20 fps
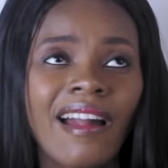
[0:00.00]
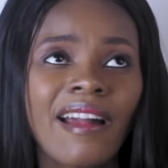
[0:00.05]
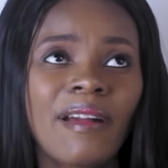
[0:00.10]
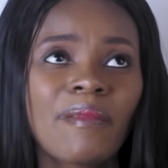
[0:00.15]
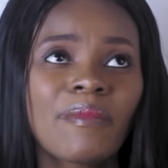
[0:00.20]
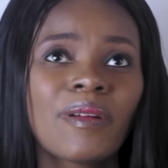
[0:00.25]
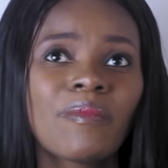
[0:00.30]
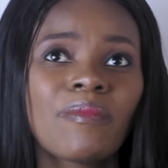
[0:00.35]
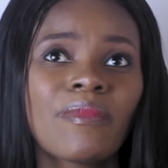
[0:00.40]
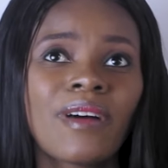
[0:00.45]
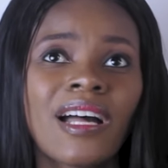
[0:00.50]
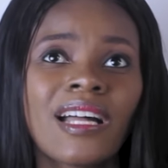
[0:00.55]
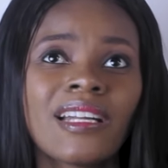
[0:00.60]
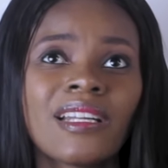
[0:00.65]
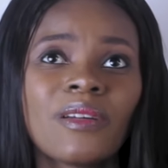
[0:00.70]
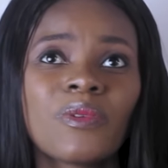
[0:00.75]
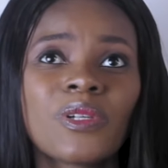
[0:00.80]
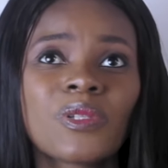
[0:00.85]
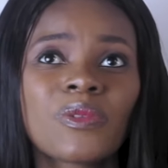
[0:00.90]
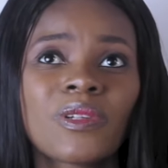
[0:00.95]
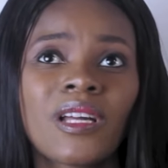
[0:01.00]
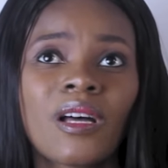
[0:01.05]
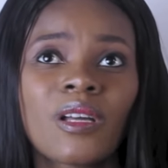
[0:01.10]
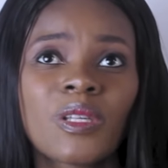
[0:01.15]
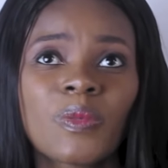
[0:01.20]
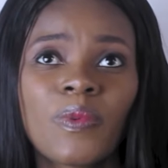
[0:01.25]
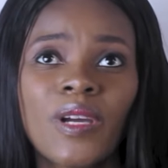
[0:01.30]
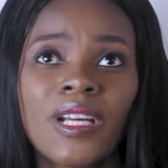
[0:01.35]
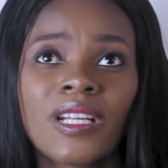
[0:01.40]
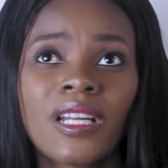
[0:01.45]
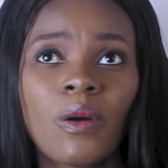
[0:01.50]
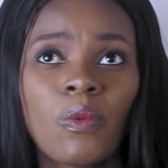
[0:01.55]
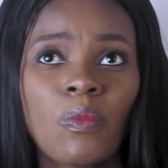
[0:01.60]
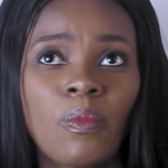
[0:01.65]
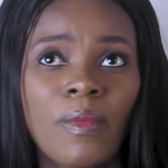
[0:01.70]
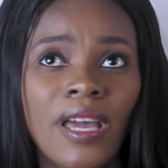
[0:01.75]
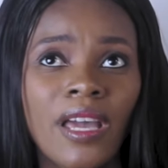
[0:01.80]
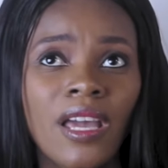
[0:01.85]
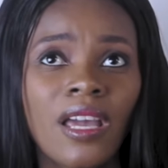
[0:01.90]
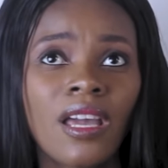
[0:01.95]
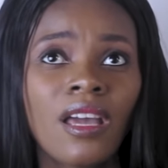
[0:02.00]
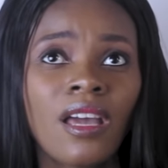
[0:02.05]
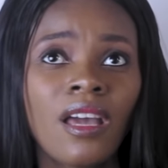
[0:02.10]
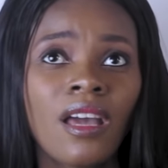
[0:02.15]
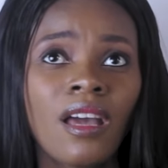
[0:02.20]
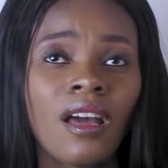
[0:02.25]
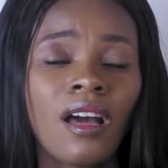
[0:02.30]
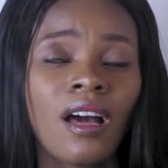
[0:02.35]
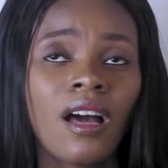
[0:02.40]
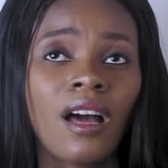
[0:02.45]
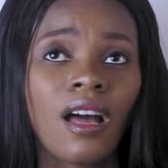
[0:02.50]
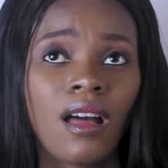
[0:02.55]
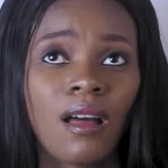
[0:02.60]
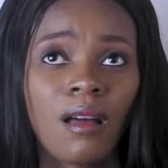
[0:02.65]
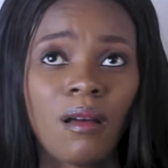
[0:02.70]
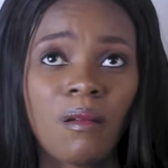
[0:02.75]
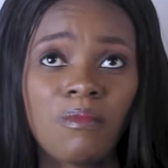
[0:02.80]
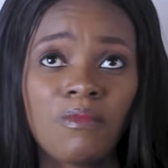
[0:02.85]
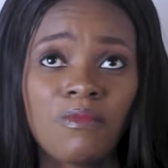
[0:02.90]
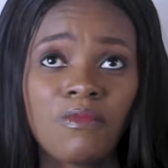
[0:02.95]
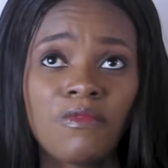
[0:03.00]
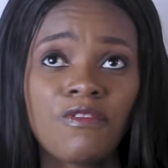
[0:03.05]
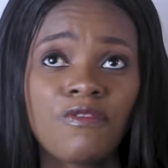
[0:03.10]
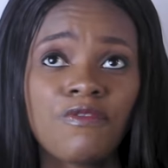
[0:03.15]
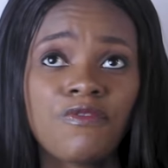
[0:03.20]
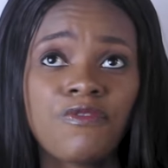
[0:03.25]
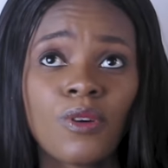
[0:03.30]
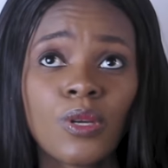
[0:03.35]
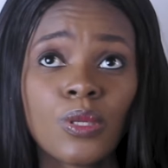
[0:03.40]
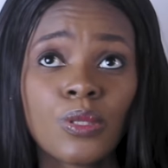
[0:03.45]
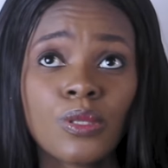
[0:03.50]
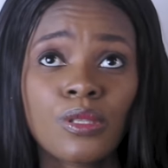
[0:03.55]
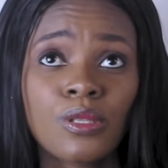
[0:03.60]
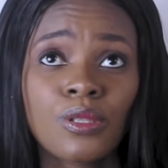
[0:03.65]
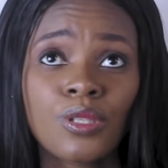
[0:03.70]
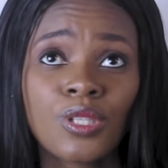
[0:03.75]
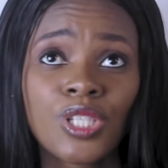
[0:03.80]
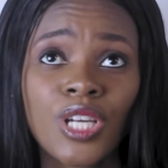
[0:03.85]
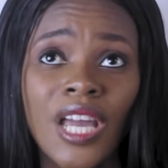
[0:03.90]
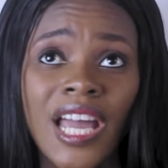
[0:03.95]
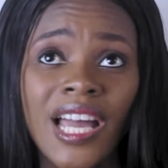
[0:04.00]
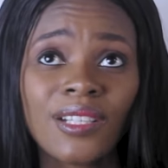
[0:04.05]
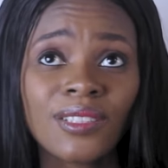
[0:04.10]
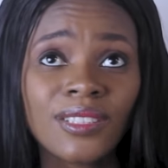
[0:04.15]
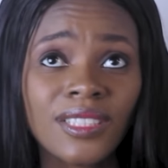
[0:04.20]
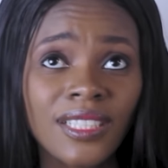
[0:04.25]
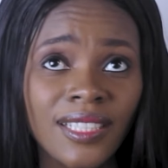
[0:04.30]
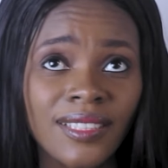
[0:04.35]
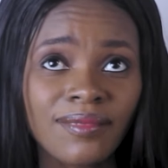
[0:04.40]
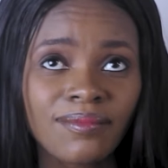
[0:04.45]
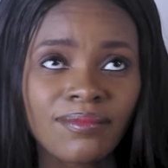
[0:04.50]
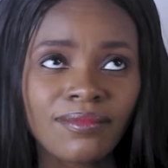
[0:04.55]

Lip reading: I remember it was when I was pregnant with my first child.